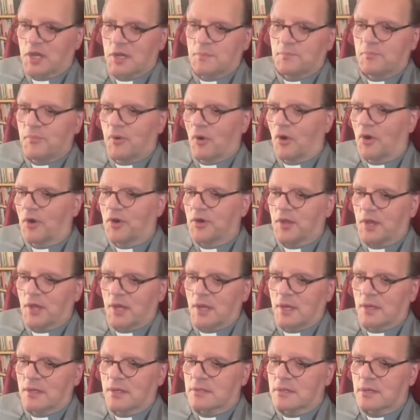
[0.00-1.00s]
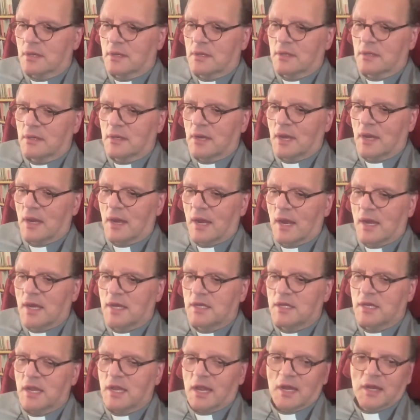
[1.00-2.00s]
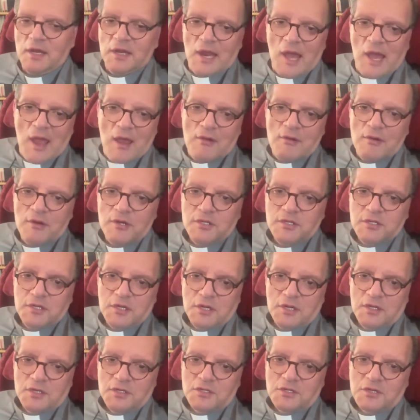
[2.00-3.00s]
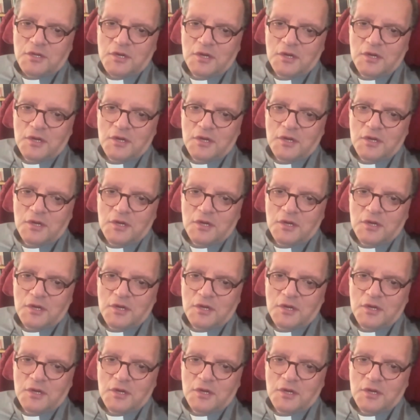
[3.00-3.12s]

bodies and Indian heritage.